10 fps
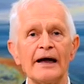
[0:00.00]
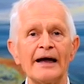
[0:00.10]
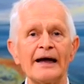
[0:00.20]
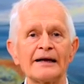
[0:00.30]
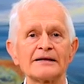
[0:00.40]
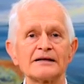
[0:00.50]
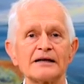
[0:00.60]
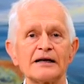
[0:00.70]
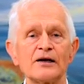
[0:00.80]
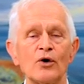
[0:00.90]
And
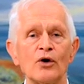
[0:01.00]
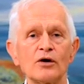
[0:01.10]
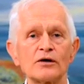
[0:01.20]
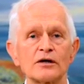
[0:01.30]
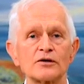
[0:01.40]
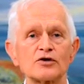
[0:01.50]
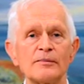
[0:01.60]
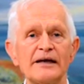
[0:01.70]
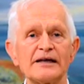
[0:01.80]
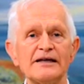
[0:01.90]
in order to
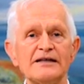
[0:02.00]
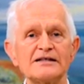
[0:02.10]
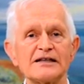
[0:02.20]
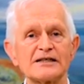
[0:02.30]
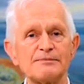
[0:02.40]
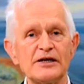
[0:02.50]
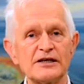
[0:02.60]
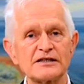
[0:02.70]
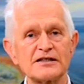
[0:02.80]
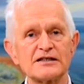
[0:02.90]
make his
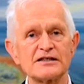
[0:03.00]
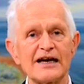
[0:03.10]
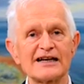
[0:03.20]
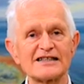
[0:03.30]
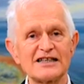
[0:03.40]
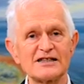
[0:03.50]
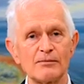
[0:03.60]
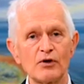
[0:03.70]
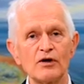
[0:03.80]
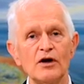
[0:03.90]
experiences
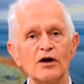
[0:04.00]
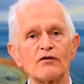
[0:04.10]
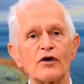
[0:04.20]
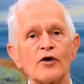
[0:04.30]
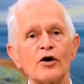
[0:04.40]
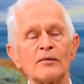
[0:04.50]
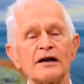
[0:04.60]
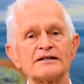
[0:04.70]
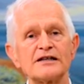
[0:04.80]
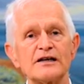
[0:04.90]
accessible for normal
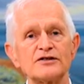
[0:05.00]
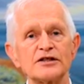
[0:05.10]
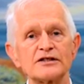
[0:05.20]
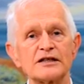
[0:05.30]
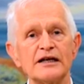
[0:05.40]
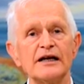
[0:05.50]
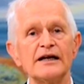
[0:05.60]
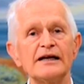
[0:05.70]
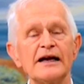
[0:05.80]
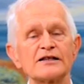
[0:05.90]
intelligence,
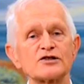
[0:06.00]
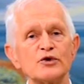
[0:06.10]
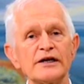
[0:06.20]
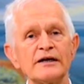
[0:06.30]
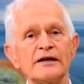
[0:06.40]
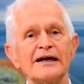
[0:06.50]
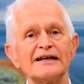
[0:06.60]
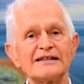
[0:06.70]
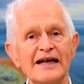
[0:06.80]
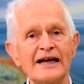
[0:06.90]
he has written
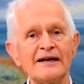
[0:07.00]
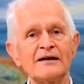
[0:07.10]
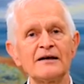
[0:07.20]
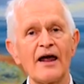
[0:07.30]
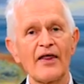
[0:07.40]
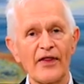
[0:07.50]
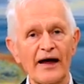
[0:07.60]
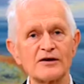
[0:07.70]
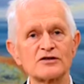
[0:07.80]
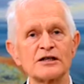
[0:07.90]

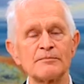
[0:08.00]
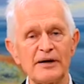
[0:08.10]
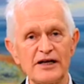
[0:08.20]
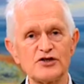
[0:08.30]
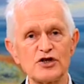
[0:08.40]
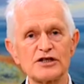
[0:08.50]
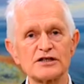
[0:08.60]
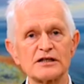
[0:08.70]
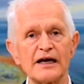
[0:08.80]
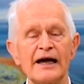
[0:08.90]
10,000
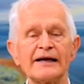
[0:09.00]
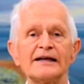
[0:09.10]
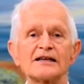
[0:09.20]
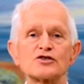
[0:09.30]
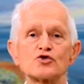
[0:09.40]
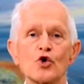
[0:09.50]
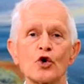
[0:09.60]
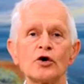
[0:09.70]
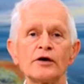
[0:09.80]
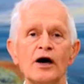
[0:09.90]
pages and he has
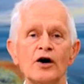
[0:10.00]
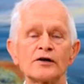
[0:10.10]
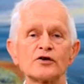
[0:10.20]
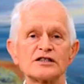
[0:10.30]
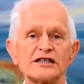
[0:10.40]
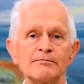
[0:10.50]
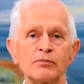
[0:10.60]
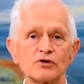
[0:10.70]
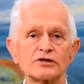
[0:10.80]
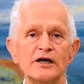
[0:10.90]
drawn 100
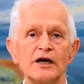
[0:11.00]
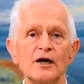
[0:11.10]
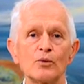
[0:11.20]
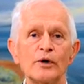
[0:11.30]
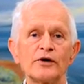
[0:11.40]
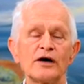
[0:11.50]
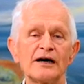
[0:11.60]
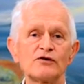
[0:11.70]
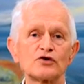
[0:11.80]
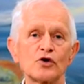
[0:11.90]
symbols. When you
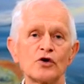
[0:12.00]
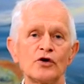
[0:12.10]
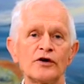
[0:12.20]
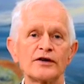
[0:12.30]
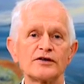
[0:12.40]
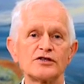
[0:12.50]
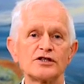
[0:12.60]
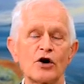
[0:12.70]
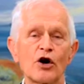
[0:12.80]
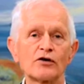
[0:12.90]
have to learn
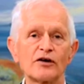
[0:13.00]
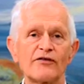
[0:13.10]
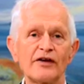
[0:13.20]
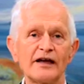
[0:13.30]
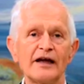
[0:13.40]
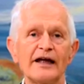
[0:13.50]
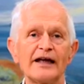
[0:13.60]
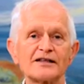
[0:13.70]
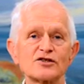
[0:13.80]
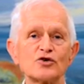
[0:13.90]
geography,
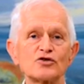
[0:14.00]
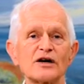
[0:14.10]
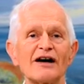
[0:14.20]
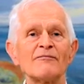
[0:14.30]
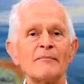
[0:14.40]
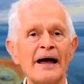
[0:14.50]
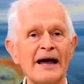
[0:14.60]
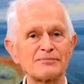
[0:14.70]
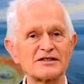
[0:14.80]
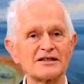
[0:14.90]
it's good to have
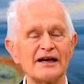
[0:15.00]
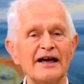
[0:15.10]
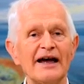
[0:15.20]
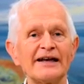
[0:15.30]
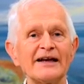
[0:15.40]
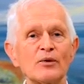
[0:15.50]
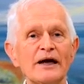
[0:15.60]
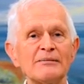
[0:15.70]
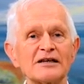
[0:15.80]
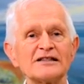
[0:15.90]
maps. And in a
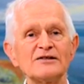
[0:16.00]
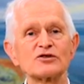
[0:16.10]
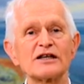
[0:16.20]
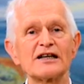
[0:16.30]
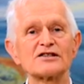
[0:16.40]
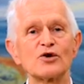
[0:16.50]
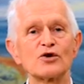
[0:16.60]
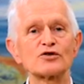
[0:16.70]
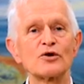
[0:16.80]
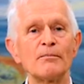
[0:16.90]
way, Martinus has
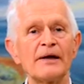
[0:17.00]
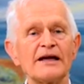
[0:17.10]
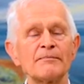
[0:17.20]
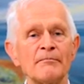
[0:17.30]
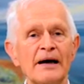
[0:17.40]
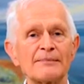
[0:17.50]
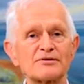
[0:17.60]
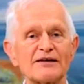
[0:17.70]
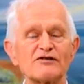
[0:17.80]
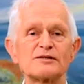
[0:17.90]
also made maps
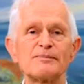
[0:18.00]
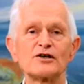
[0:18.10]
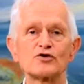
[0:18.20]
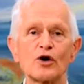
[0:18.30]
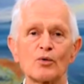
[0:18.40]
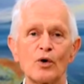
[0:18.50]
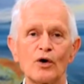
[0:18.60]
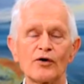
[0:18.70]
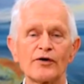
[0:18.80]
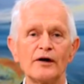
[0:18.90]
of the spiritual
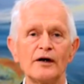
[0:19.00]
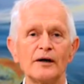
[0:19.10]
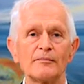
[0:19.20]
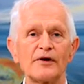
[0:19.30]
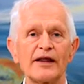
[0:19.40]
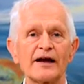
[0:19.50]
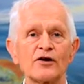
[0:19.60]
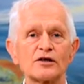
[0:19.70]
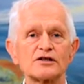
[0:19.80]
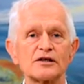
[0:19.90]
world, but they are
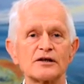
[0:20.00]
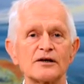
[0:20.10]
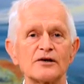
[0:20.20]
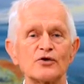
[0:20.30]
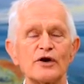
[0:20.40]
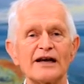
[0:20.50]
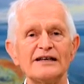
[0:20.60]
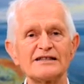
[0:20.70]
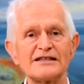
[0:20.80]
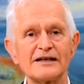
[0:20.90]
not
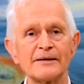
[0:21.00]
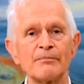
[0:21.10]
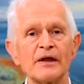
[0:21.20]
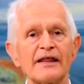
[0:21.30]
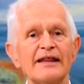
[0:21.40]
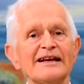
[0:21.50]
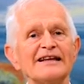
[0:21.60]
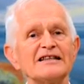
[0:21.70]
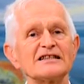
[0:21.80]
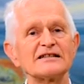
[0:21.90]
realistic.
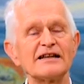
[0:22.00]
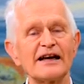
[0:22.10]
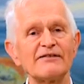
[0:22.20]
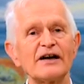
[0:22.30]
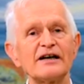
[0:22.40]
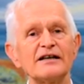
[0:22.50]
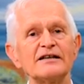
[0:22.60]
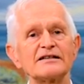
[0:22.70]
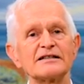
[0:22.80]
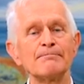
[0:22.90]
They are very
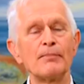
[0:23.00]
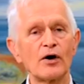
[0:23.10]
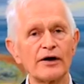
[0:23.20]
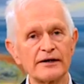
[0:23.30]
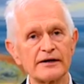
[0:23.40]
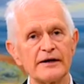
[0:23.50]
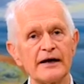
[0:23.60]
symbolic.